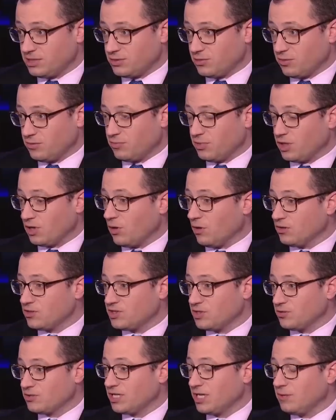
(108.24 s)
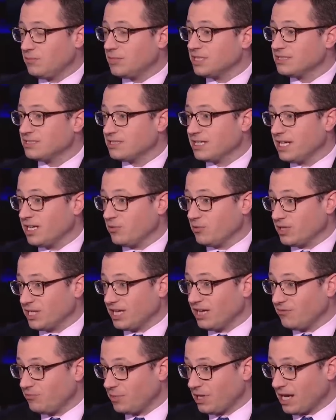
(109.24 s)
to it, but also 10 months later, when
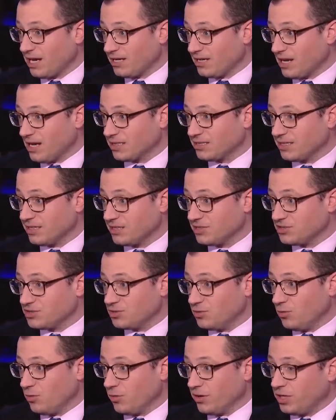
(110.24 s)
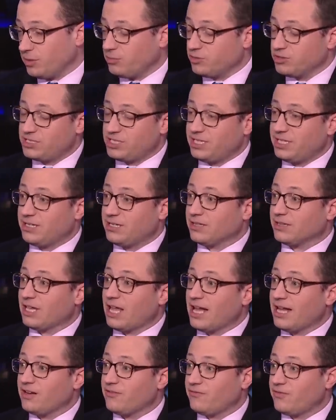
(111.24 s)
the FBI knocked on his door, he proceeded to
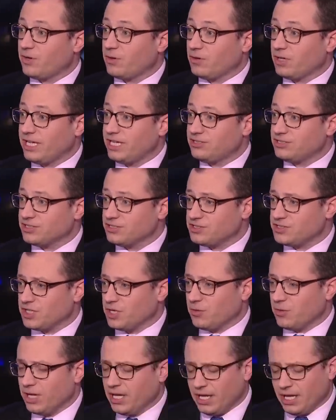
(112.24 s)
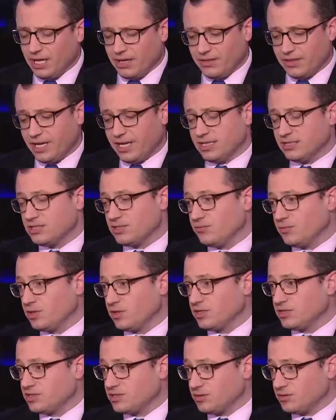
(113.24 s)
lie to federal agents. So they had some
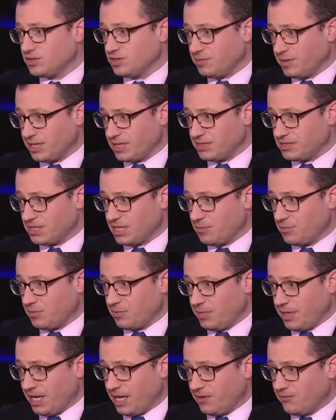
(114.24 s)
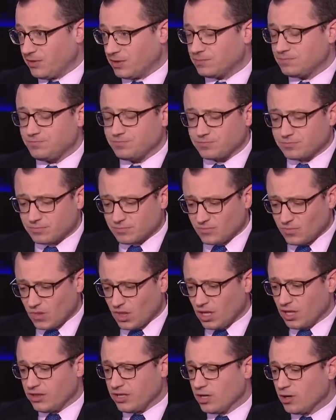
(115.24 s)
real concerns about this type of behavior.
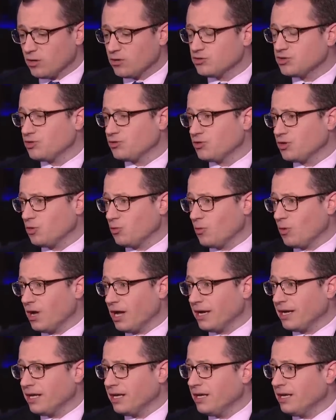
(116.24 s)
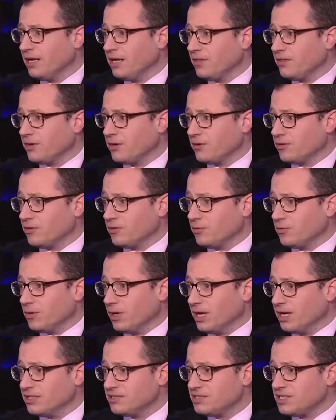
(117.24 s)
And they also don't want there
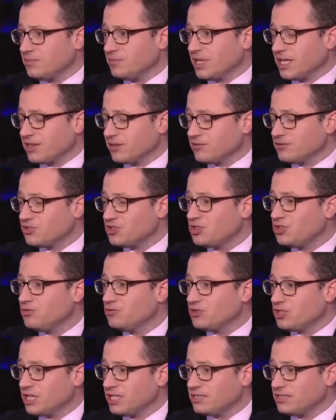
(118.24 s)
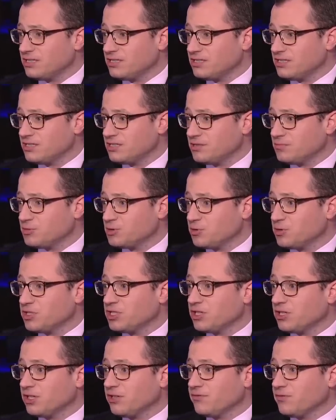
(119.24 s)
to uh, seem like there's two justice systems,
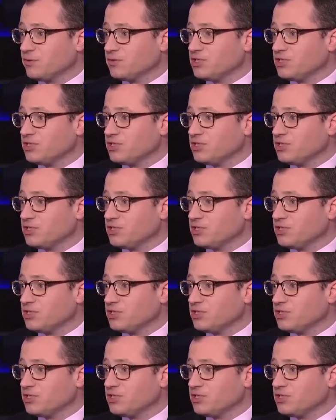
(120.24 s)
particularly for